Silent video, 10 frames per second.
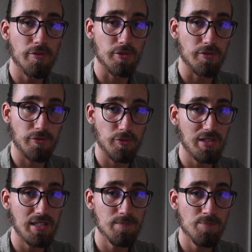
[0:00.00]
for
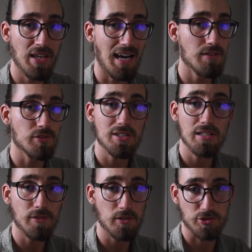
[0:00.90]
free. I have
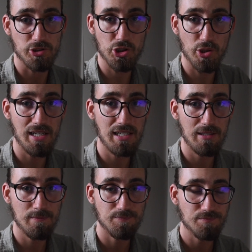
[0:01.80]
Clickfunnels
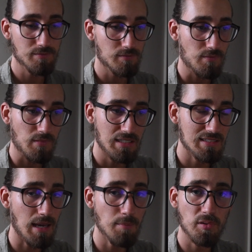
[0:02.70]
training,
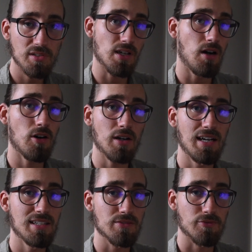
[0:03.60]
templates, all
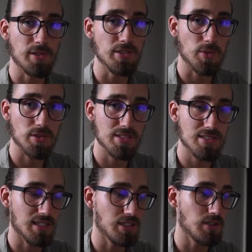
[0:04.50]
kinds of resources
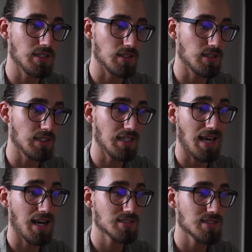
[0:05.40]
that you can get
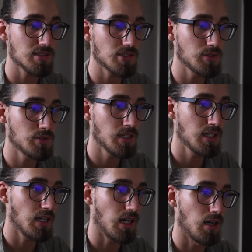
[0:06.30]
access to
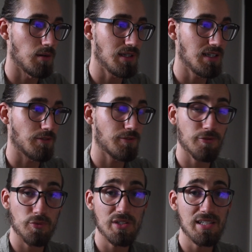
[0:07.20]
in a
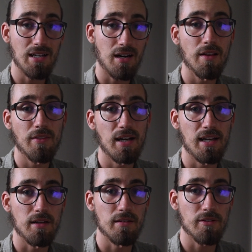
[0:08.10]
free
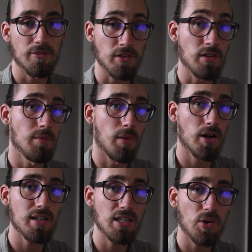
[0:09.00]
online affiliate
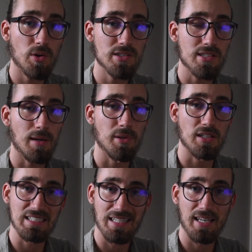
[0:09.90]
marketing course. I'm gonna
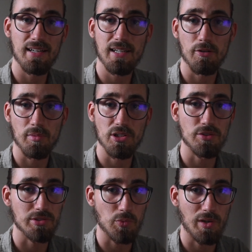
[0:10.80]
link that down below
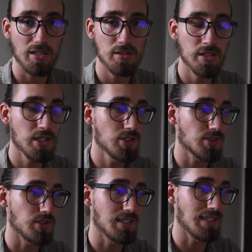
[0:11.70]
as well,
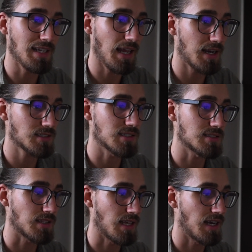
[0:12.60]
so you can get access
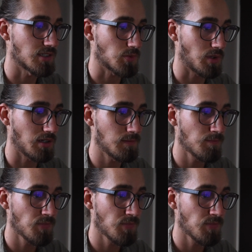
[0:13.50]
to that as well.